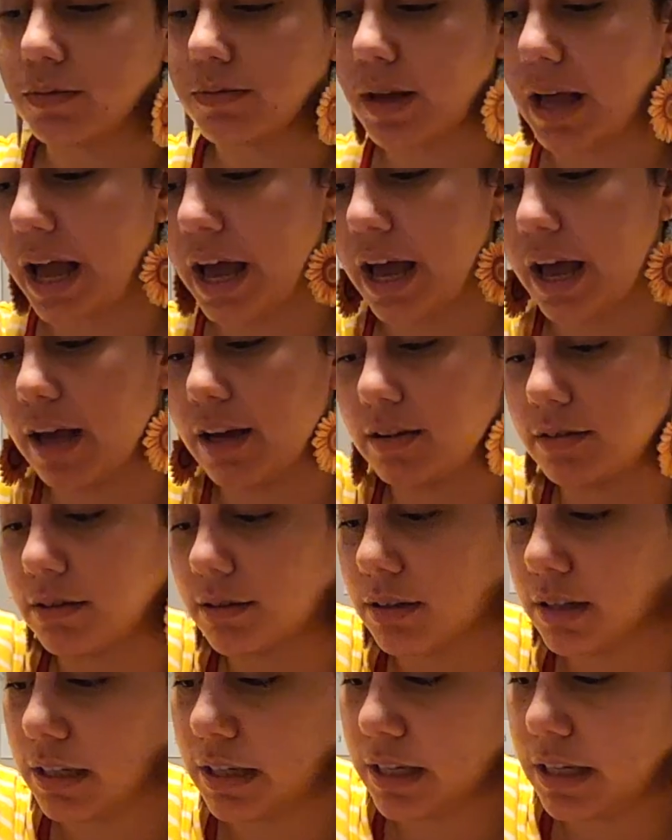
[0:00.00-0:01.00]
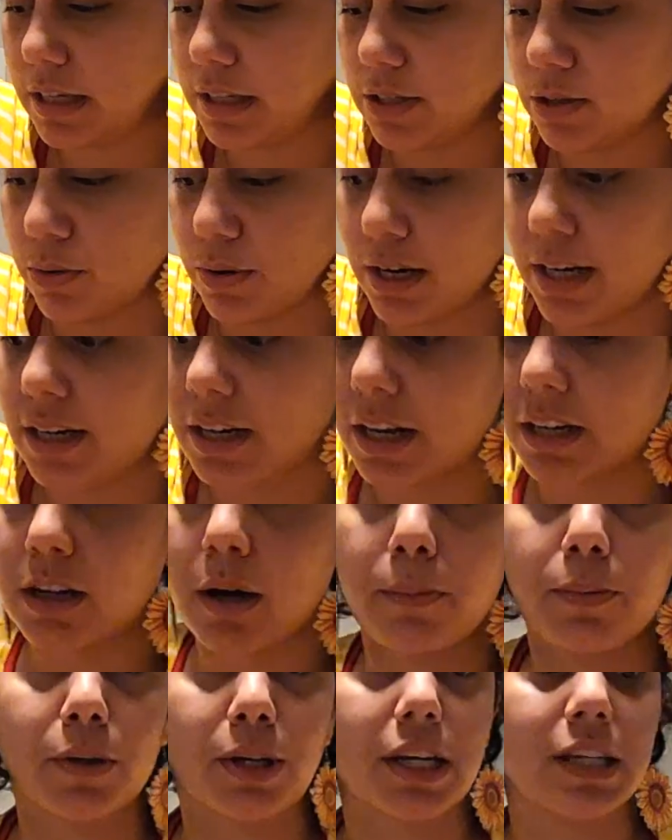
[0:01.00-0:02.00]
and he donated a
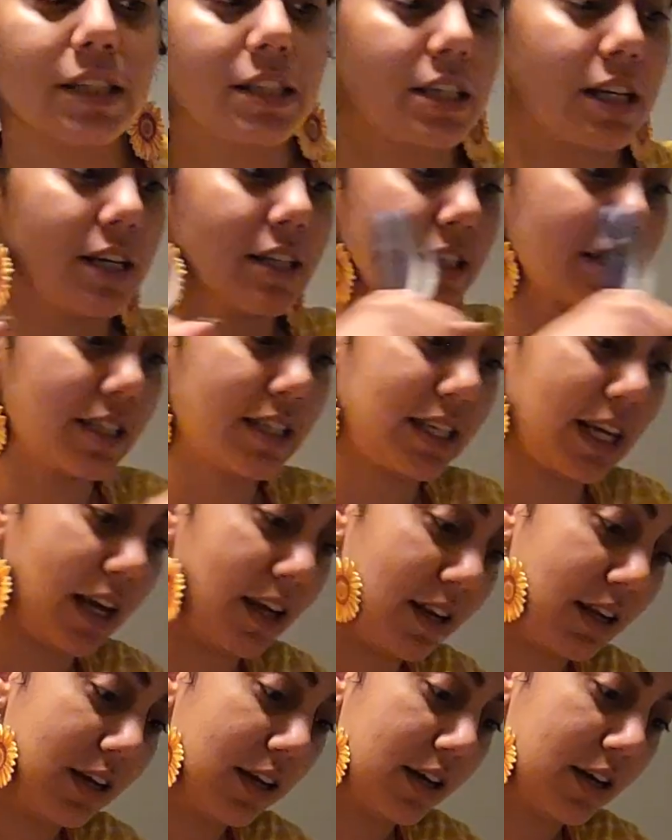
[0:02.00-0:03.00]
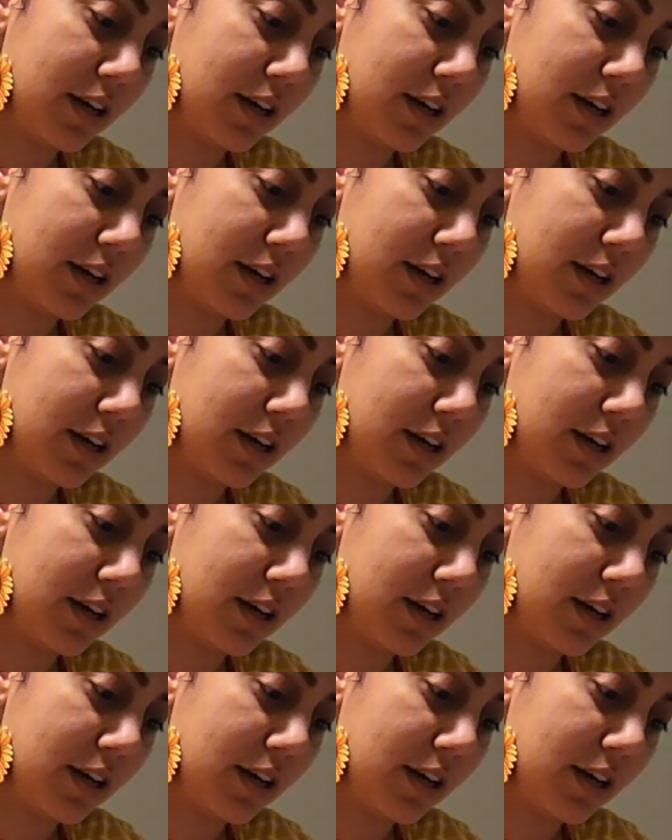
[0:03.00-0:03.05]
couple kits to us instead.